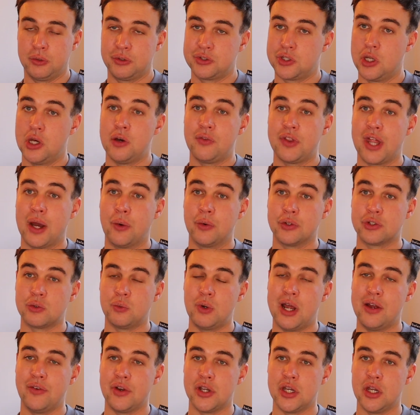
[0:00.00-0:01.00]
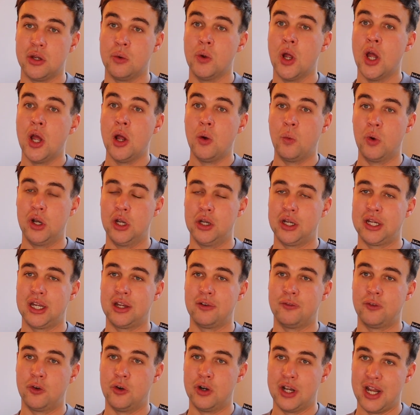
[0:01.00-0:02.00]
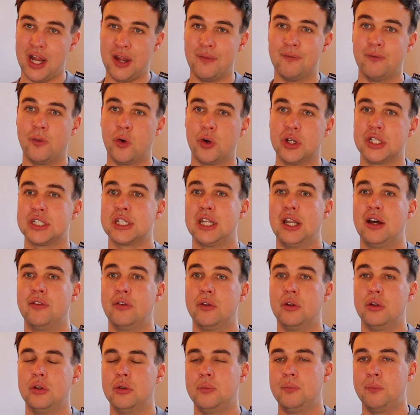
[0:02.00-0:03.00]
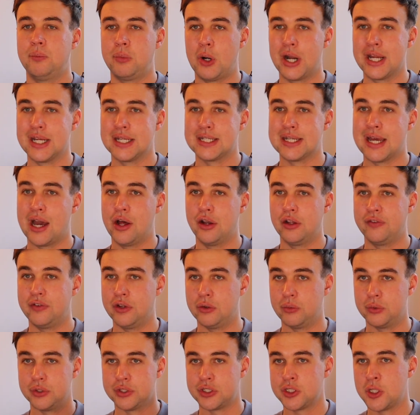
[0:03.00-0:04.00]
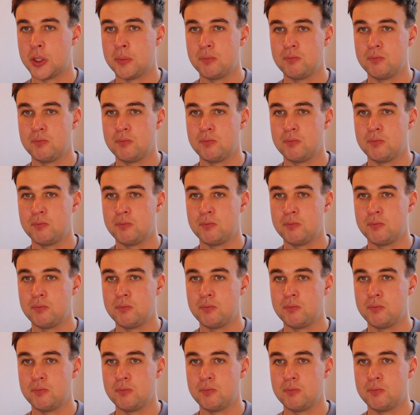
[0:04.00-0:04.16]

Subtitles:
So if that was revenue, we're looking for an invoice level breakdown. If it was